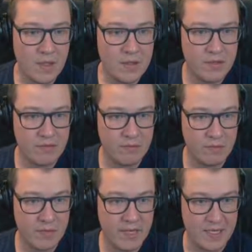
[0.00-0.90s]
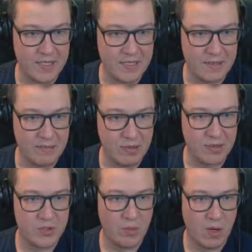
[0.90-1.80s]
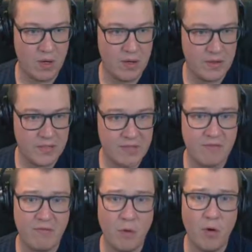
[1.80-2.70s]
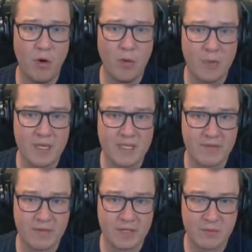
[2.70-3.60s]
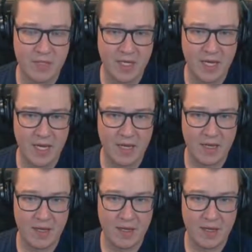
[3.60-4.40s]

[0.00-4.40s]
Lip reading: Driftwood piece +1. There's 4 pieces of this wood in here.